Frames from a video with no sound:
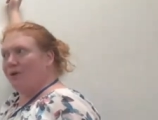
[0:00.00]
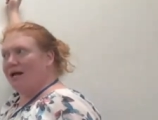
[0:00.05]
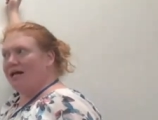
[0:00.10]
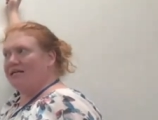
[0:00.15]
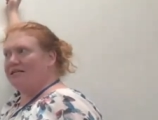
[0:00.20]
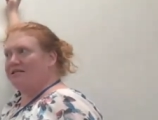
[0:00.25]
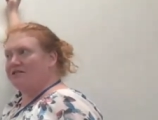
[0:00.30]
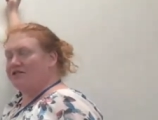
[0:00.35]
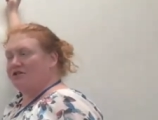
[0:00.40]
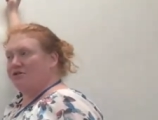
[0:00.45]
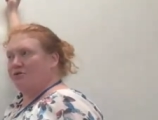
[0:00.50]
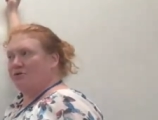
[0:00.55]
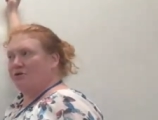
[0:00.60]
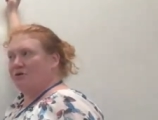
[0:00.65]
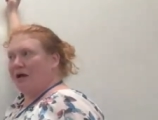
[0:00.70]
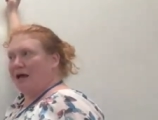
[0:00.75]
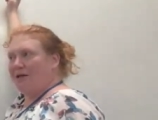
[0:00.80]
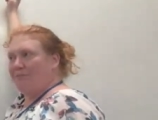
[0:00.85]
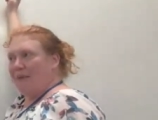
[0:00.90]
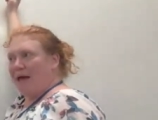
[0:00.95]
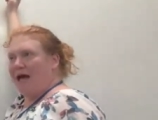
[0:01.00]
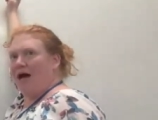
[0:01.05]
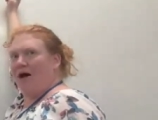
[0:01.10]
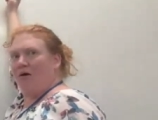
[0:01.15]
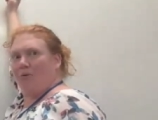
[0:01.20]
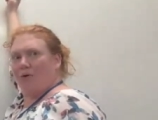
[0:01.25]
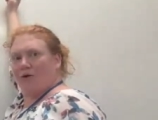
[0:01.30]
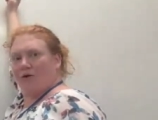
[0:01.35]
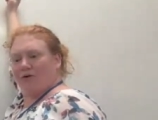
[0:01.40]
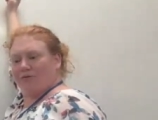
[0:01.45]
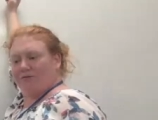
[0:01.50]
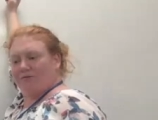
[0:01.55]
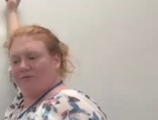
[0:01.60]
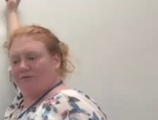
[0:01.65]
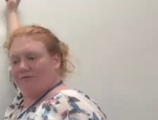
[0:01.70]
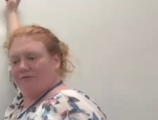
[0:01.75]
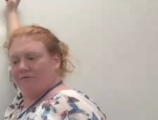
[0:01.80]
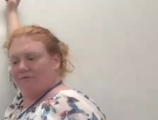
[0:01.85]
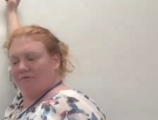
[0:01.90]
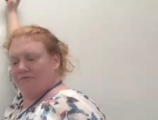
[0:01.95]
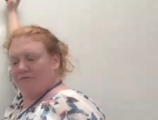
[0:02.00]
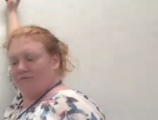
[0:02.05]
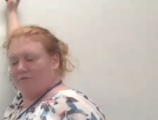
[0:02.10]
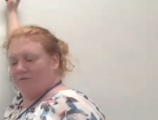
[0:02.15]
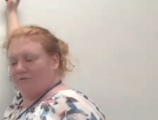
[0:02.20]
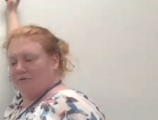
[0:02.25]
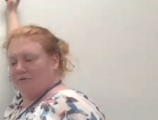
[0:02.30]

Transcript: It's E raised to a power.